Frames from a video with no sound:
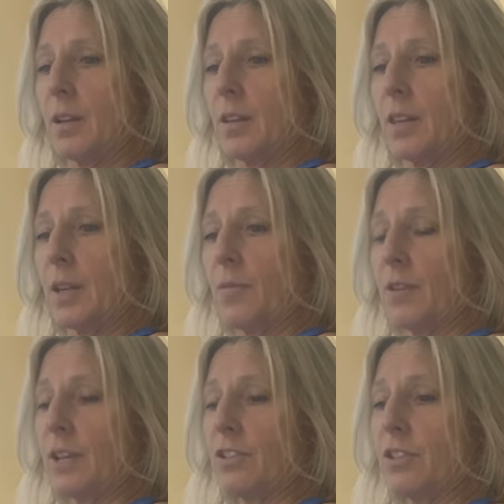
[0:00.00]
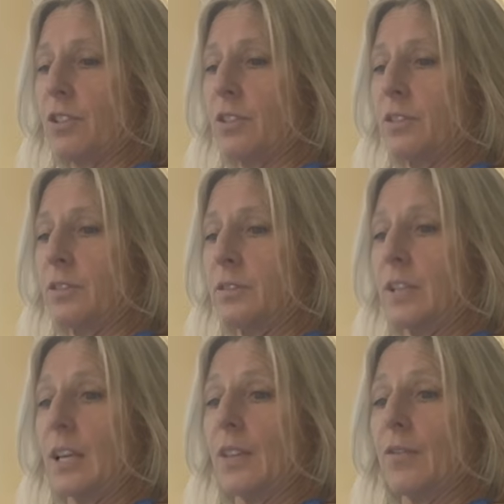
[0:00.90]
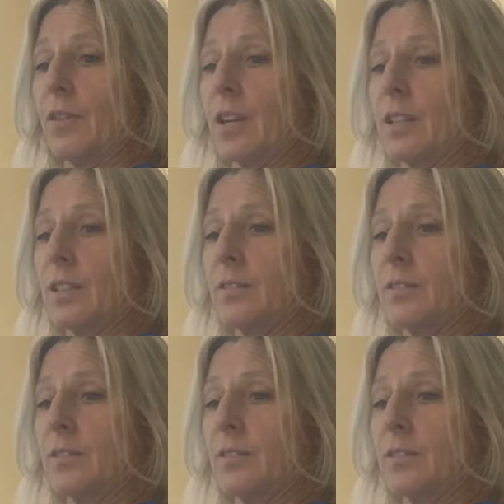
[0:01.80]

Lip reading: the hip flexor in the front.